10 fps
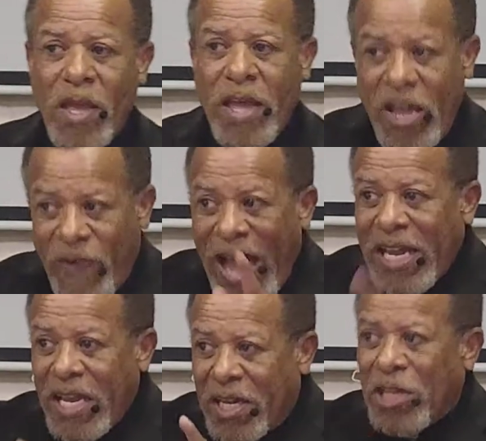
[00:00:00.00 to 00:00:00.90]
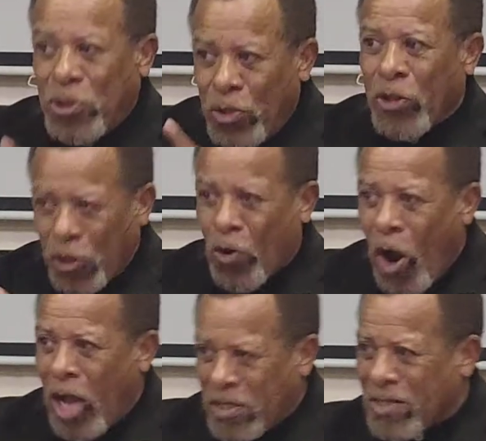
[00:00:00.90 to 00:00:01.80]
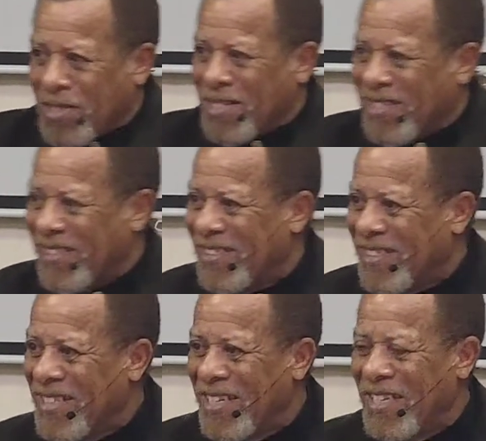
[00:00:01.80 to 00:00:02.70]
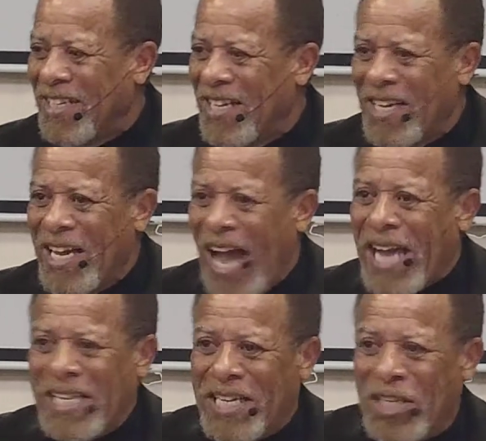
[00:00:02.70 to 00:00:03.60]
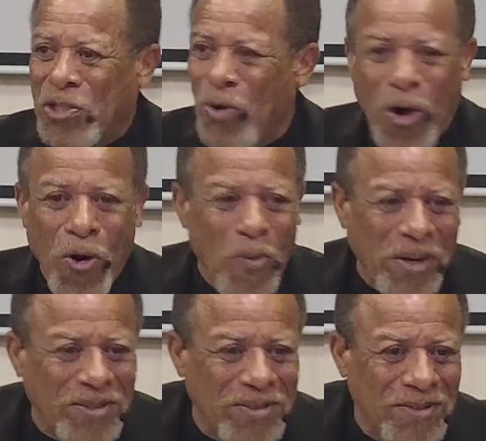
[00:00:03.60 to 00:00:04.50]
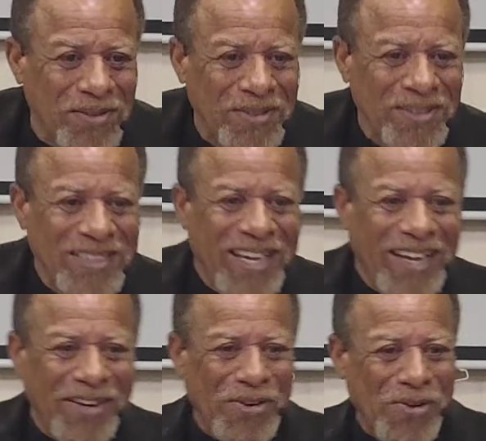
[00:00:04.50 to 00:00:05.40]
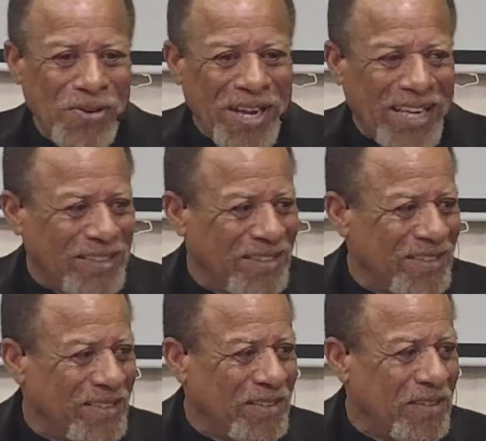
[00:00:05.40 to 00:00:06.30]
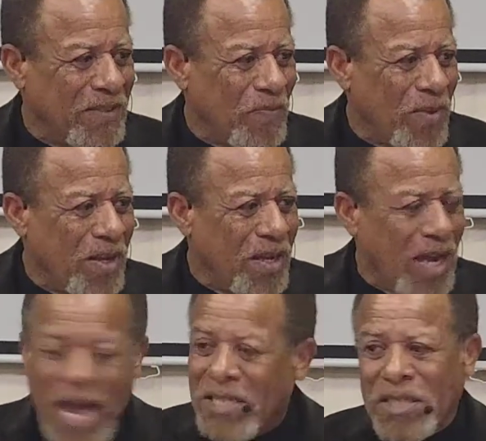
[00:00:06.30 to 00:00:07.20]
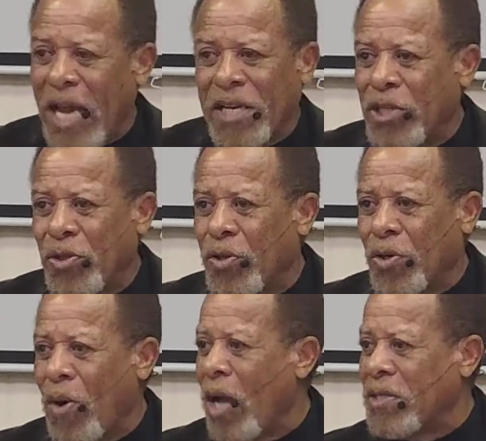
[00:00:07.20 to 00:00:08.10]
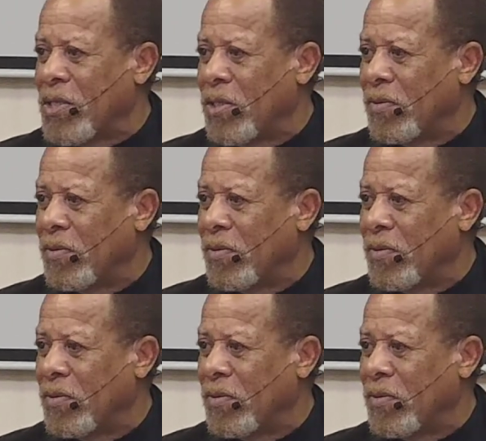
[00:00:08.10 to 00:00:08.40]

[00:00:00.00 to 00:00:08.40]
If I can get you to the cross, I can get you home. Yeah. Hallelujah. Yeah, hallelujah. I just got to get you to the cross.